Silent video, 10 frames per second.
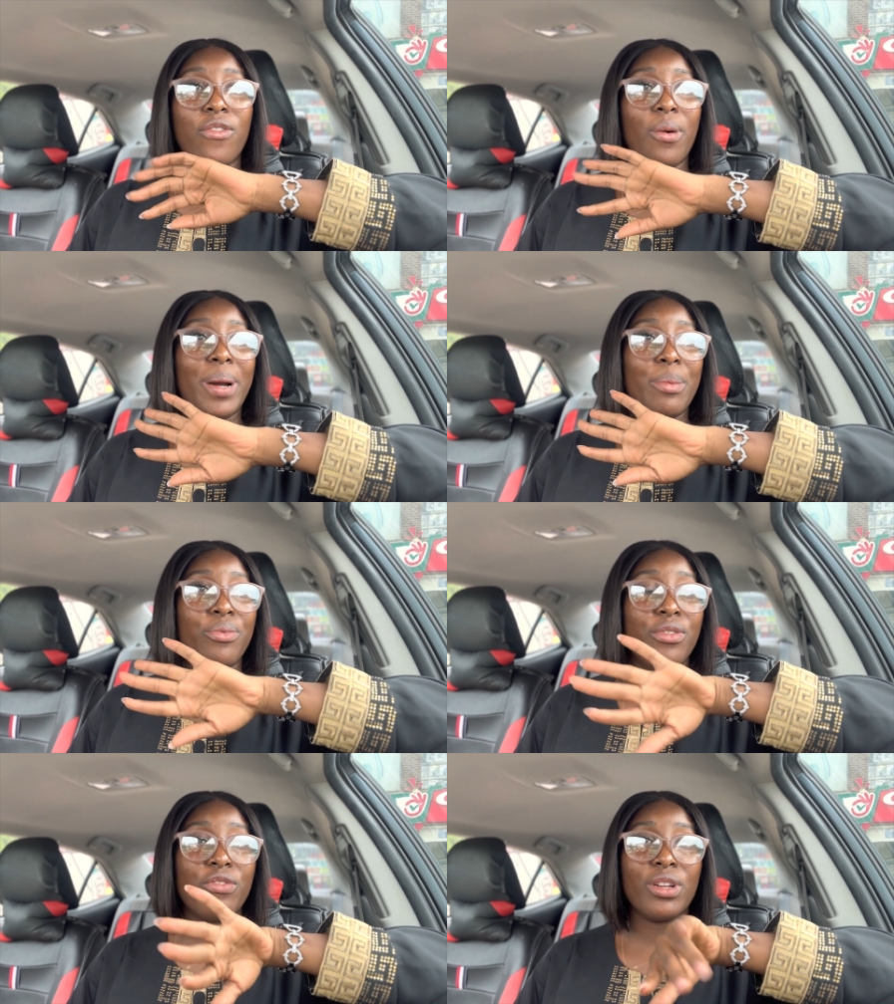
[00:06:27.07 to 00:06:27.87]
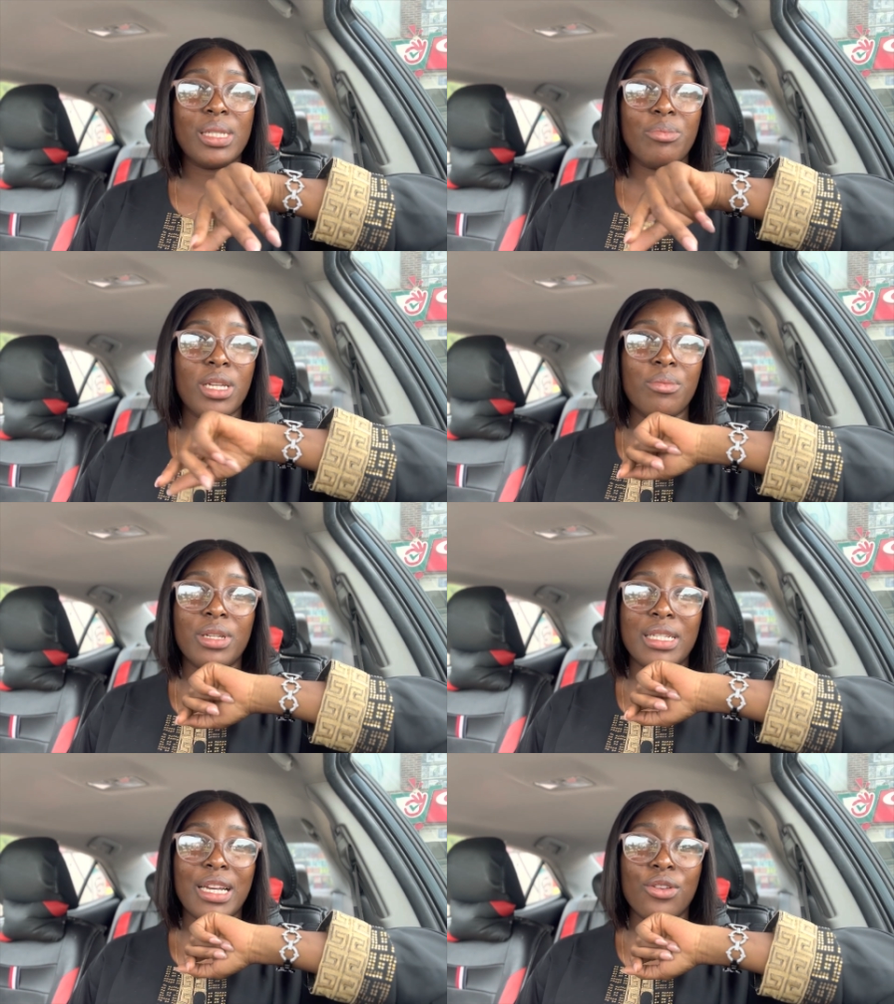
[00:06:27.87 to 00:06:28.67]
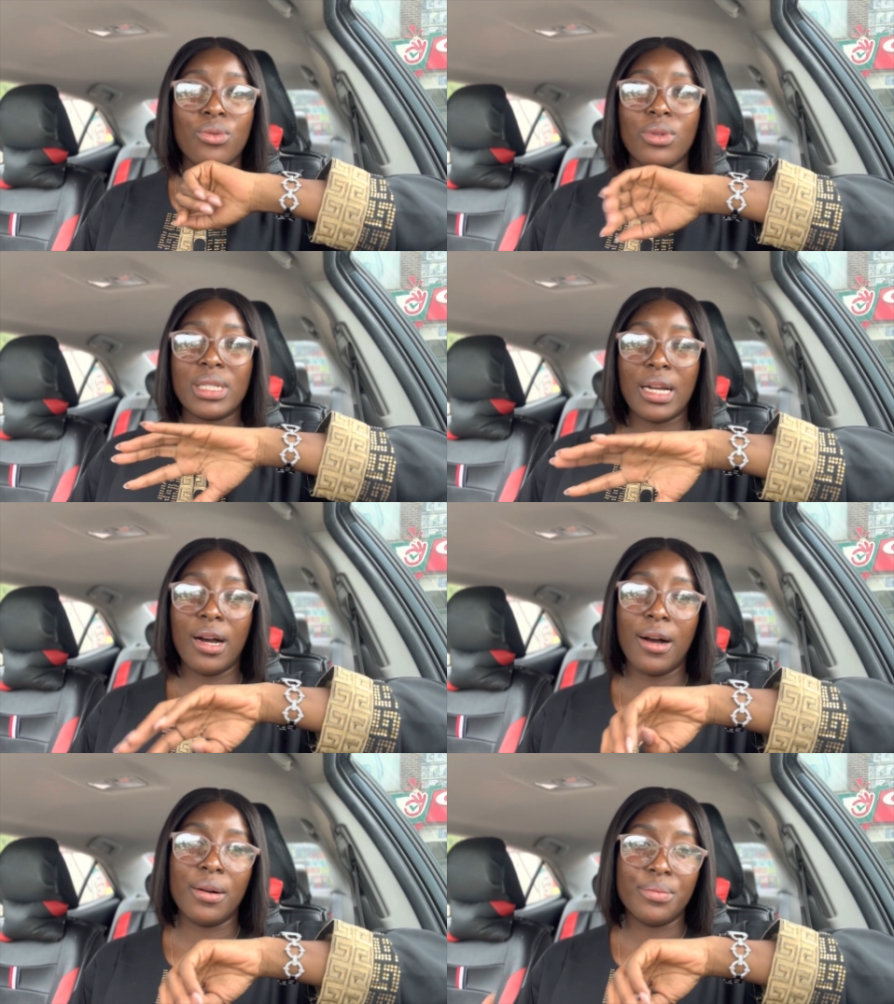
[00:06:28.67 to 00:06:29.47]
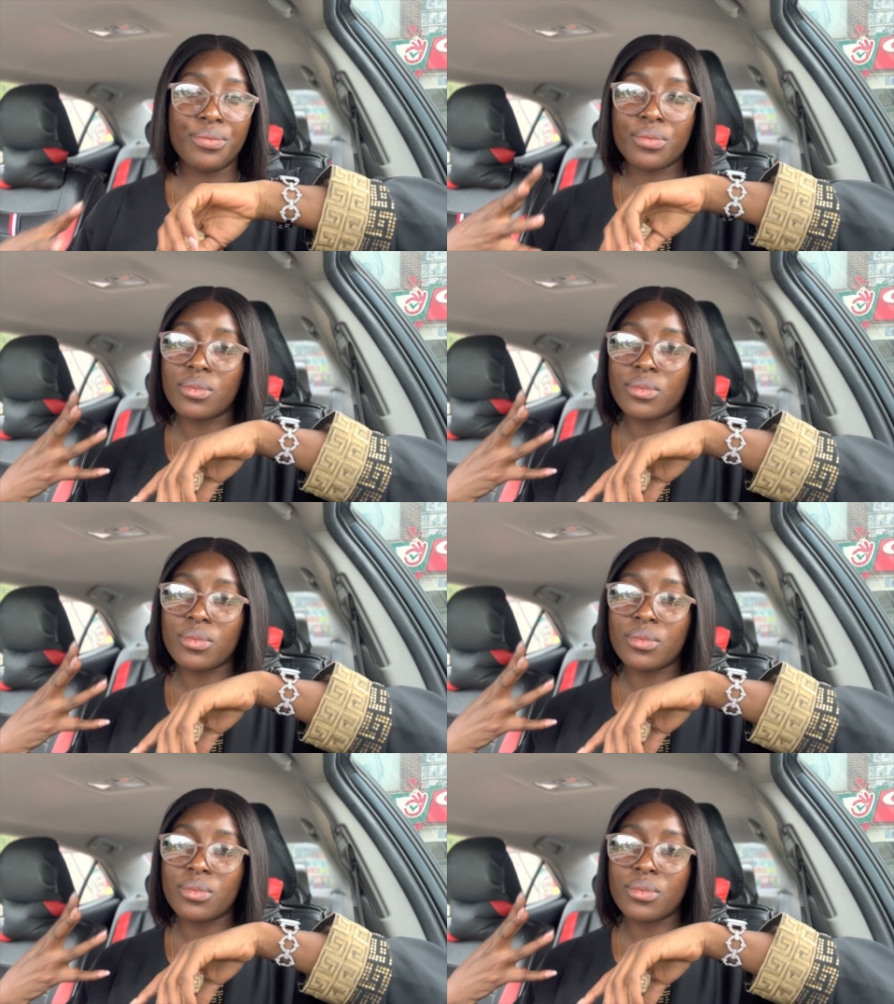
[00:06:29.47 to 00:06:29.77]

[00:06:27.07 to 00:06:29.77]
For my previous babies, I used um,